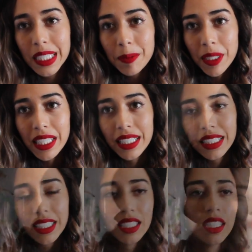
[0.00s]
it's pretty
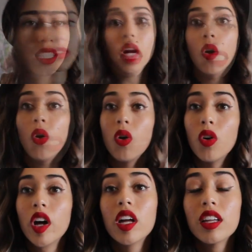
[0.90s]
easy.
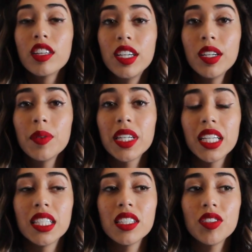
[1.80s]
Oh, you know what
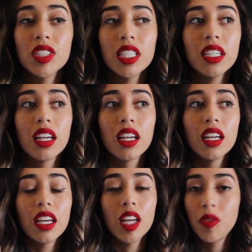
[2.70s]
is interesting?
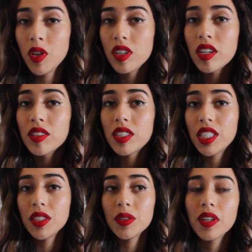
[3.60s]
If you go
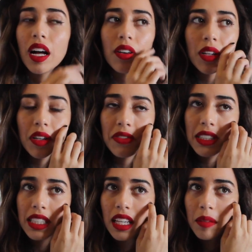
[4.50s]
to, I don't know if
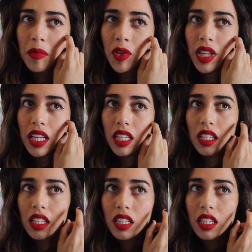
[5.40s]
it's like more like